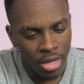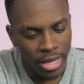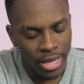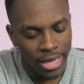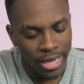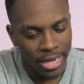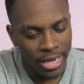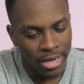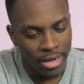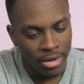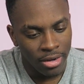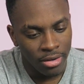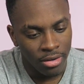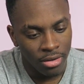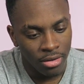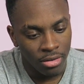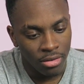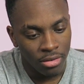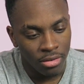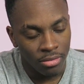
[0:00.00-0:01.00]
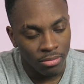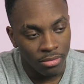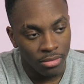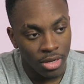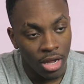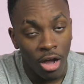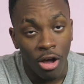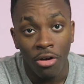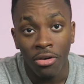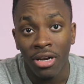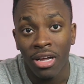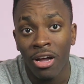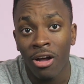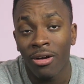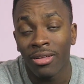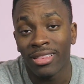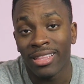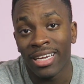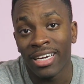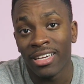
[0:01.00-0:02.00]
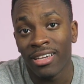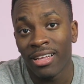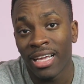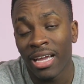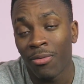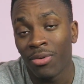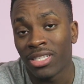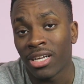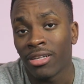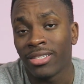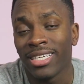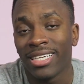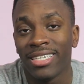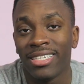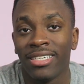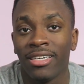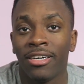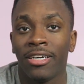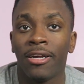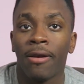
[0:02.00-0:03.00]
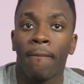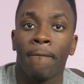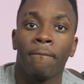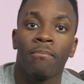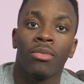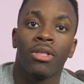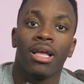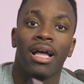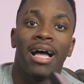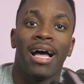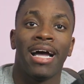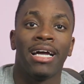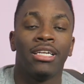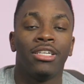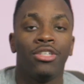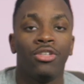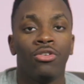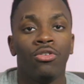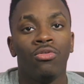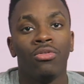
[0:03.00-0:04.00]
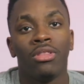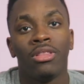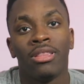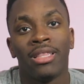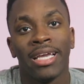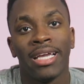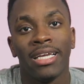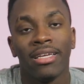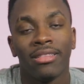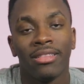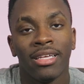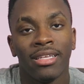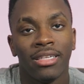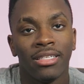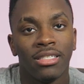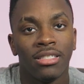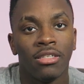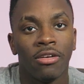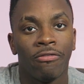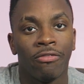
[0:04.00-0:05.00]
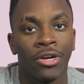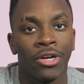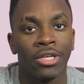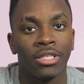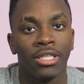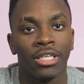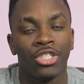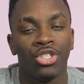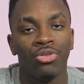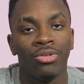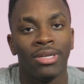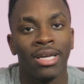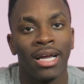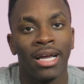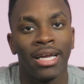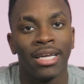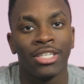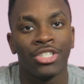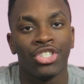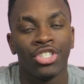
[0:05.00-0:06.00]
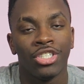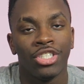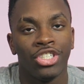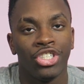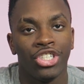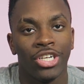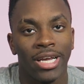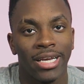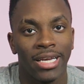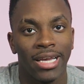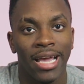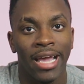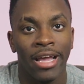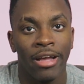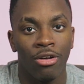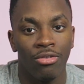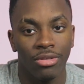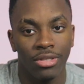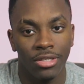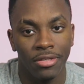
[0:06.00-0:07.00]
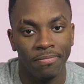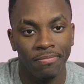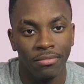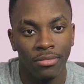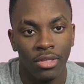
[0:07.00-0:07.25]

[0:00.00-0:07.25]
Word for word: And all in all, at the end of the day, when it's all said and done, I do think that this is a fragrance that you guys should check out.